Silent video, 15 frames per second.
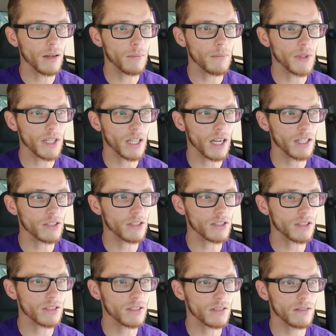It kind of
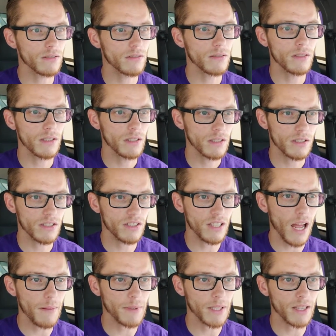just
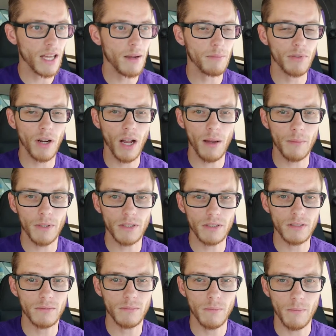stopped at that primer,
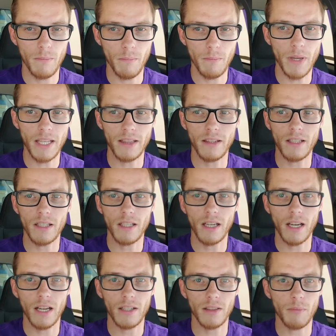made
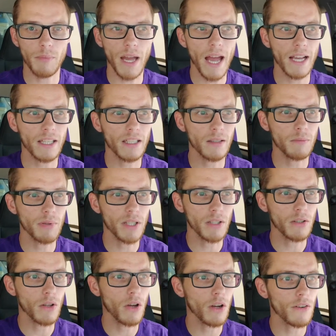the backing
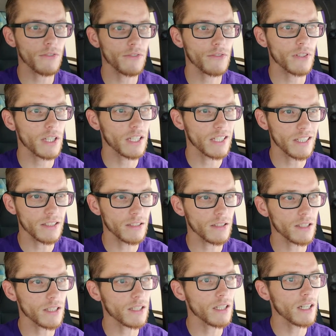peel off
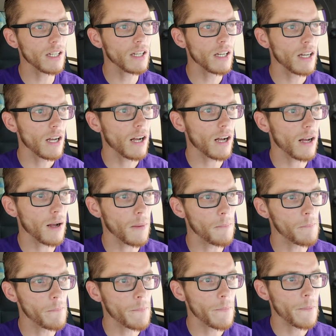easily.
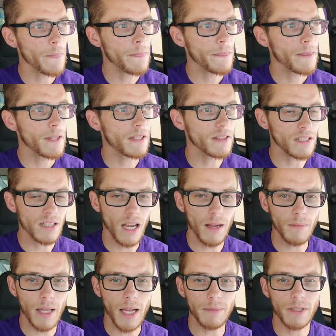In the
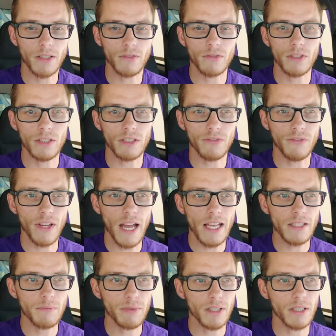time lapse, it's really
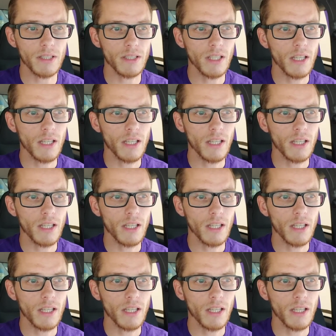fast, but